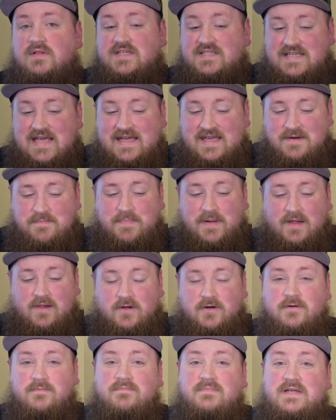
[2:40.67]
The second
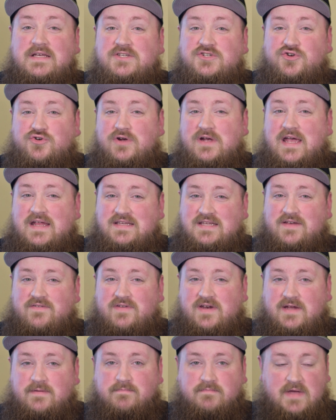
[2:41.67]
pillar is
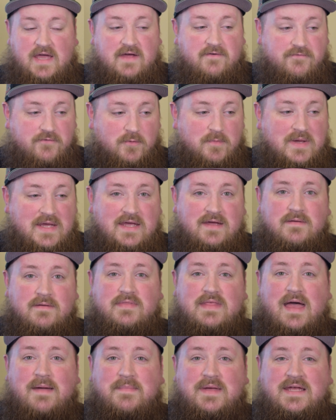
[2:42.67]
creativity, and for me,
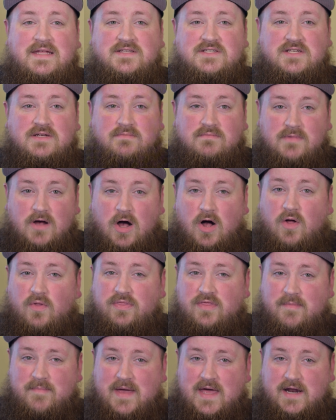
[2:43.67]
that means alt
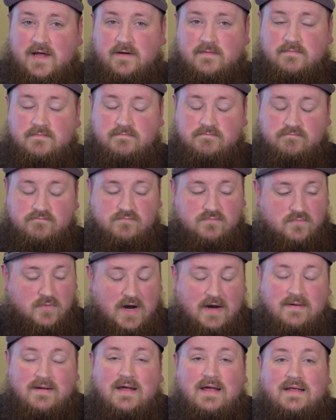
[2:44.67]
the meta,
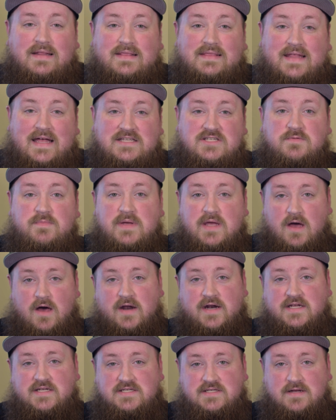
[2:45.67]
right? Let's be
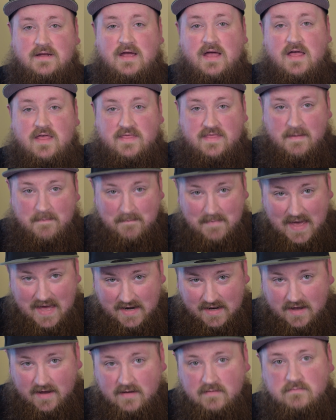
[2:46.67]
honest, the
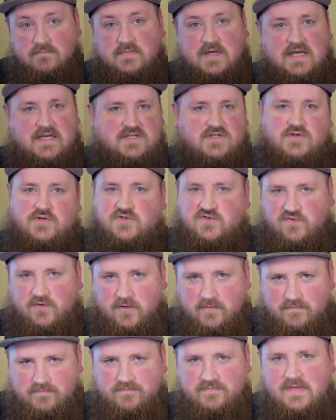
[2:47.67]
meta is
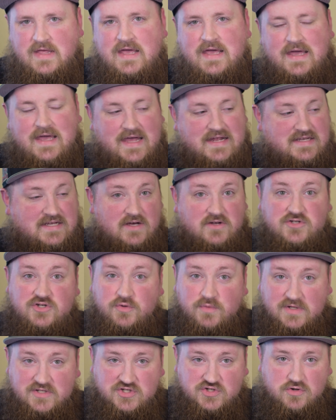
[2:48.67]
useful. It tells
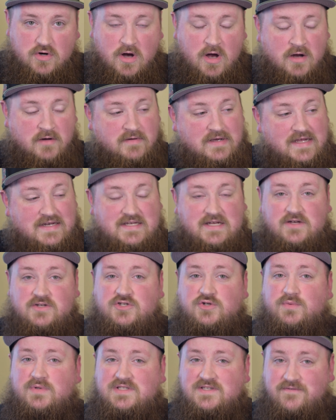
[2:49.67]
you what's strong, it
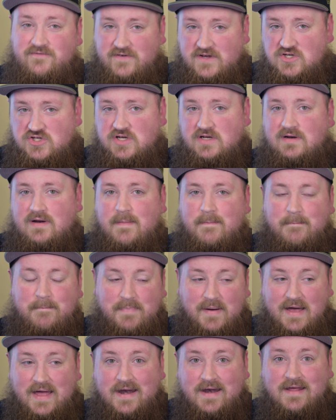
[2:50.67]
tells you what's efficient,
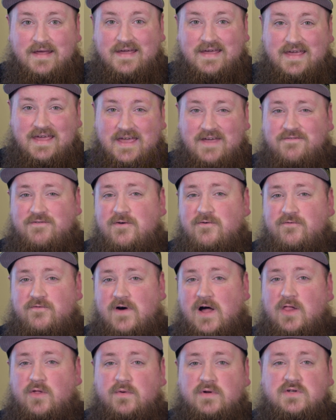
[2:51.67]
but if you
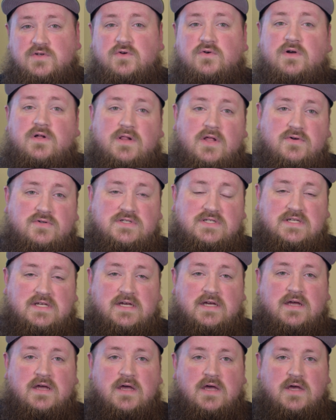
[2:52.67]
follow it too
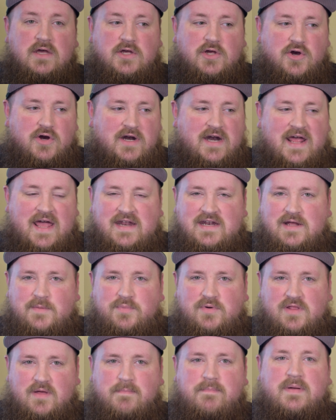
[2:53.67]
closely, you're going to end up
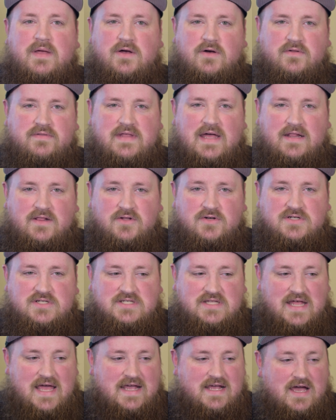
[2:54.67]
with a build that
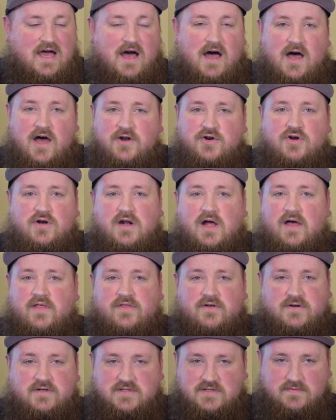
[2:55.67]
looks like 100
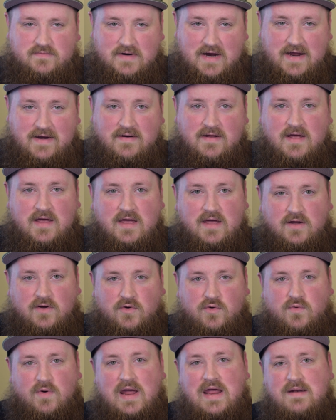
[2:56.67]
others, right?
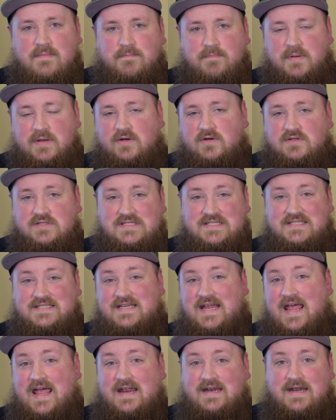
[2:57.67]
Great builds
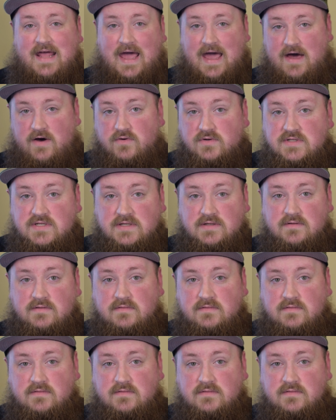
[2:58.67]
stand out.